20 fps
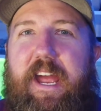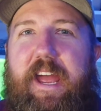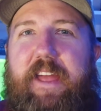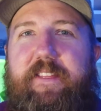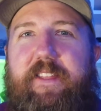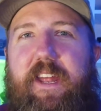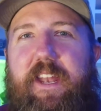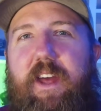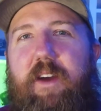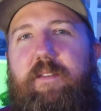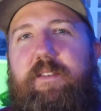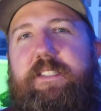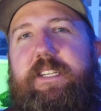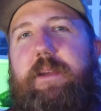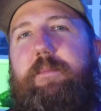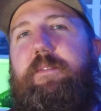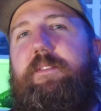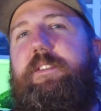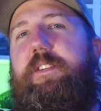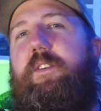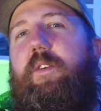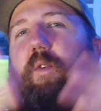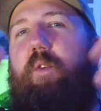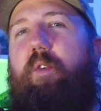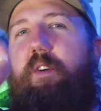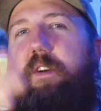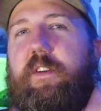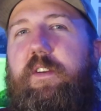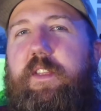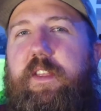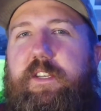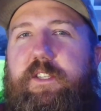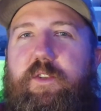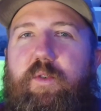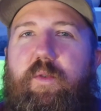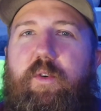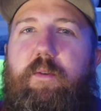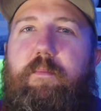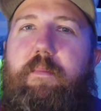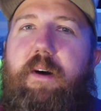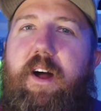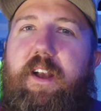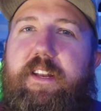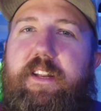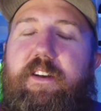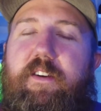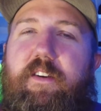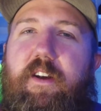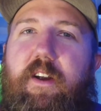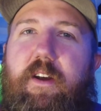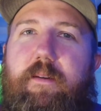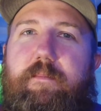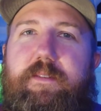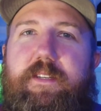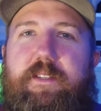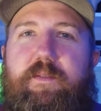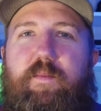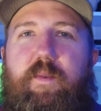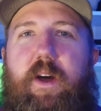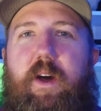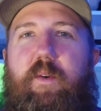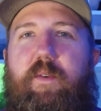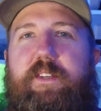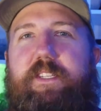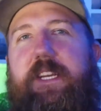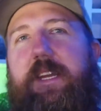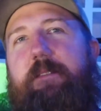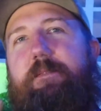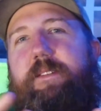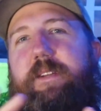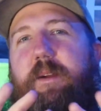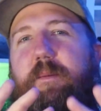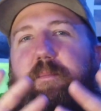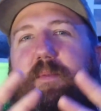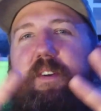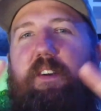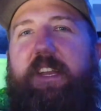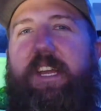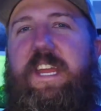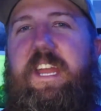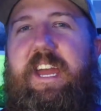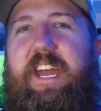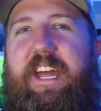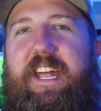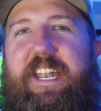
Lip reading: And then I was able to order the dual monitor arms as well, which gives me a pretty